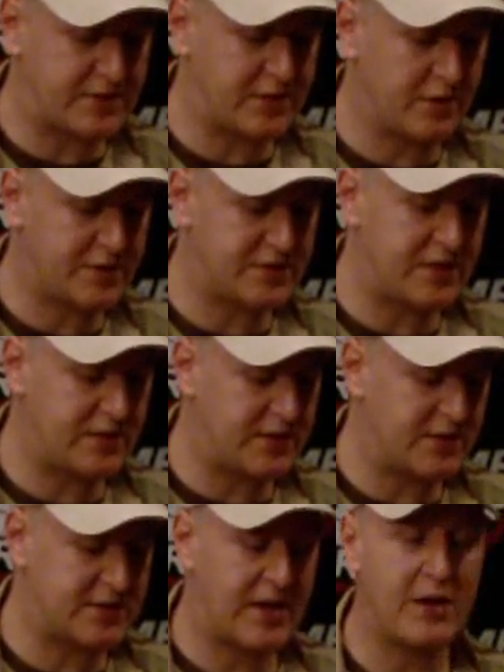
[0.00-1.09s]
It makes it nice and easy
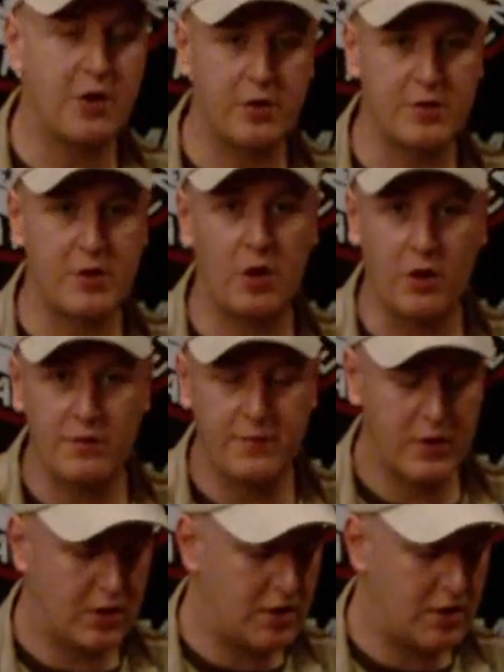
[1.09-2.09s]
to take on and off.